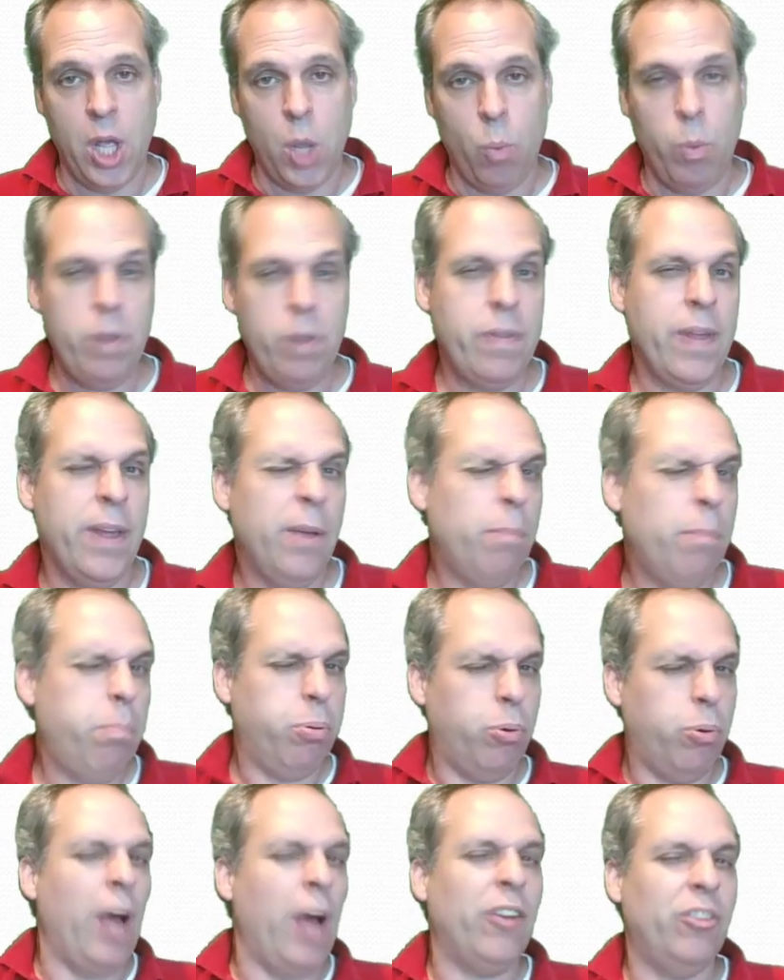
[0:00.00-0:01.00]
We then
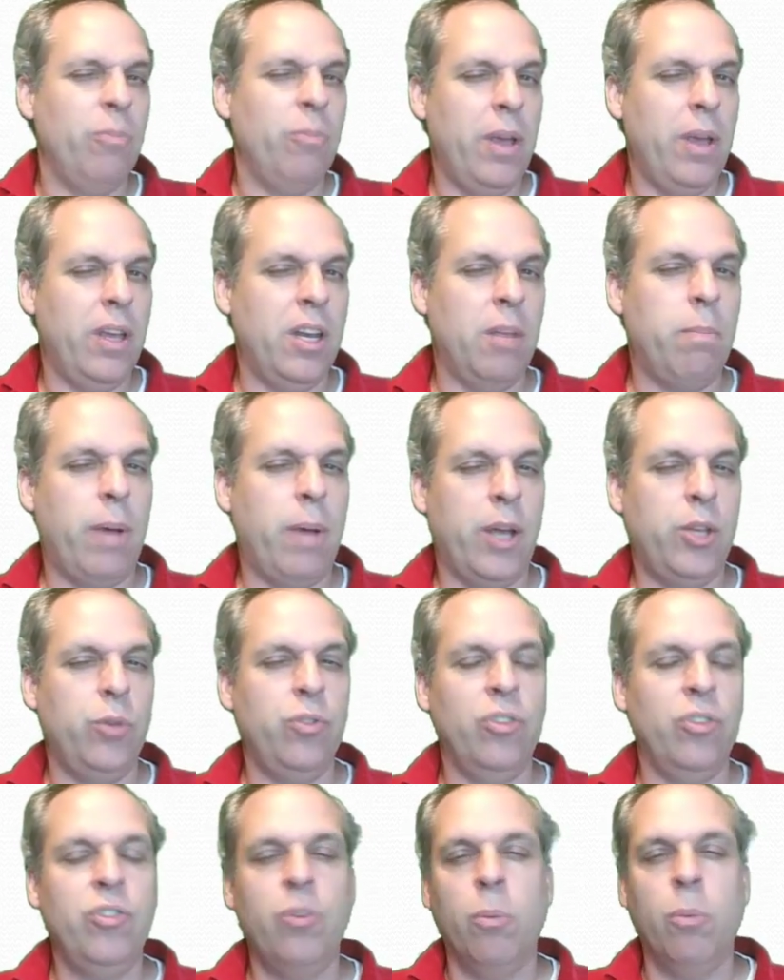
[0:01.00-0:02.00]
approximated it by
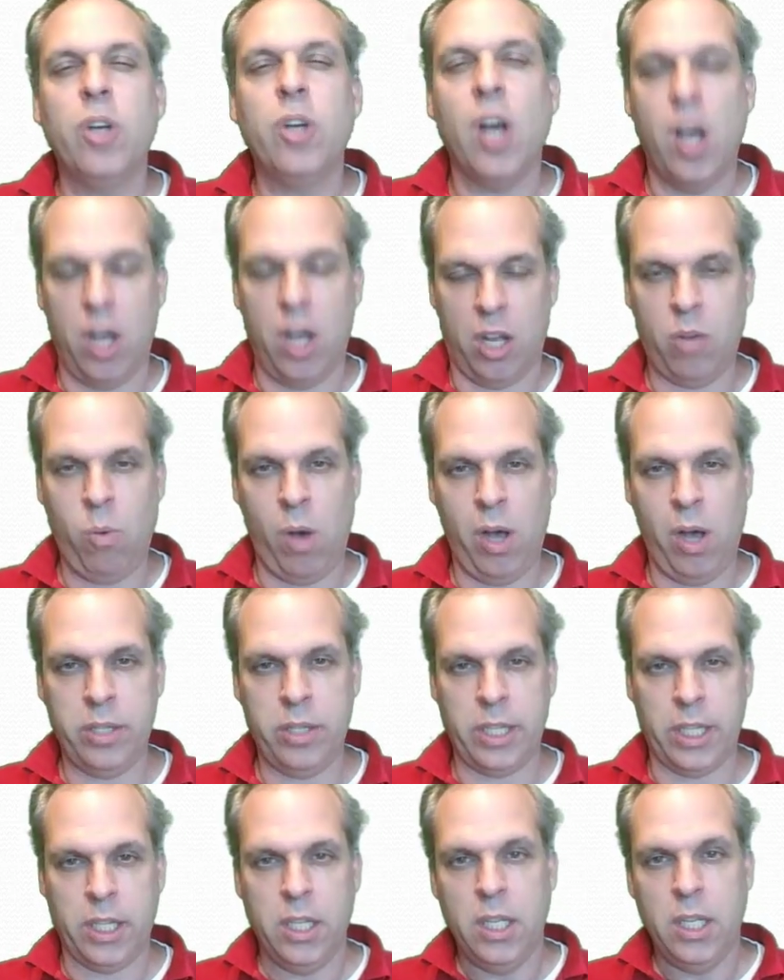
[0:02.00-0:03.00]
using some kind of
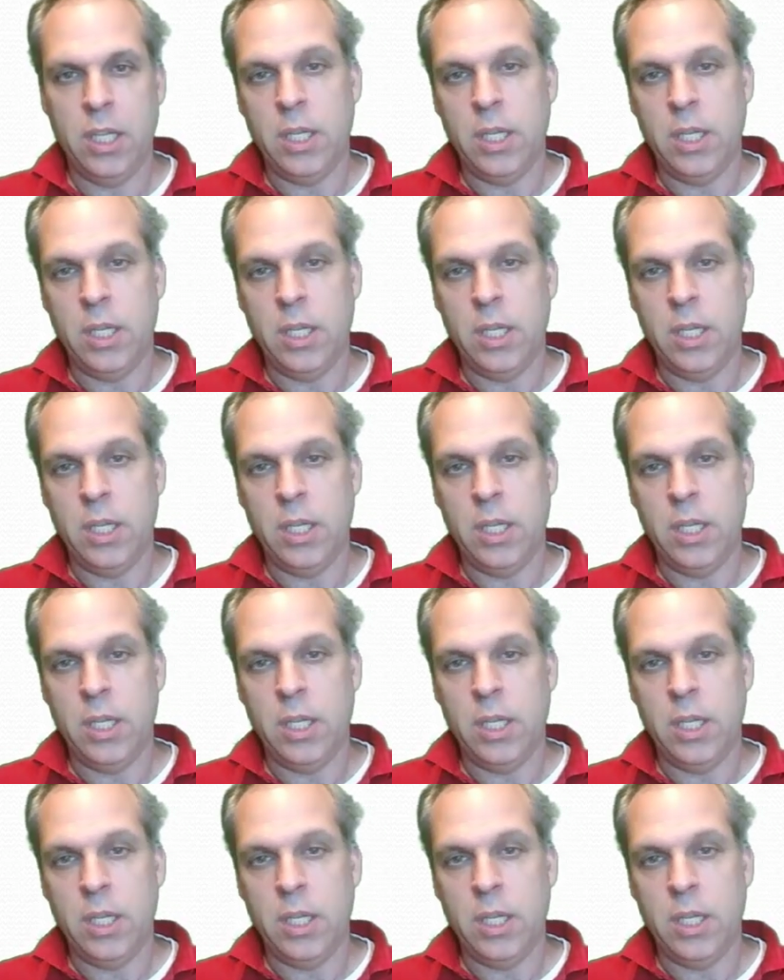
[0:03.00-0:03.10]
quantity.